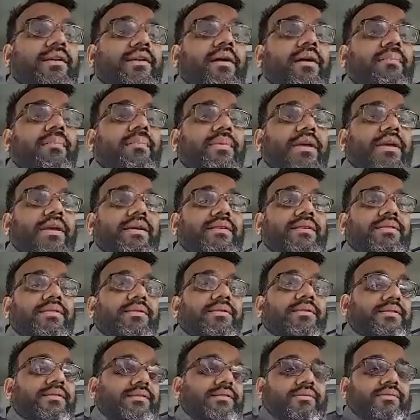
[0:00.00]

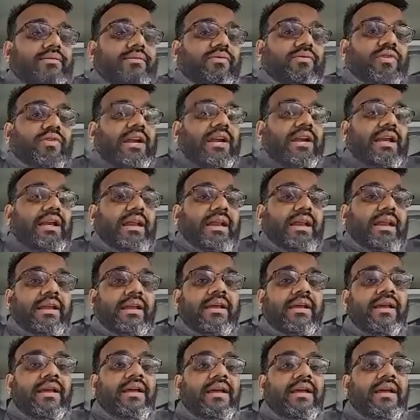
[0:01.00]
companies, really,